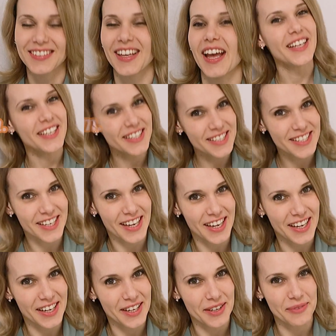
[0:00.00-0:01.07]
In
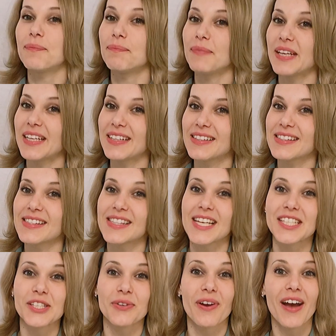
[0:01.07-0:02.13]
time means
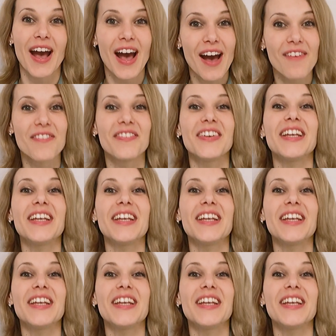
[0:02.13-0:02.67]
that you have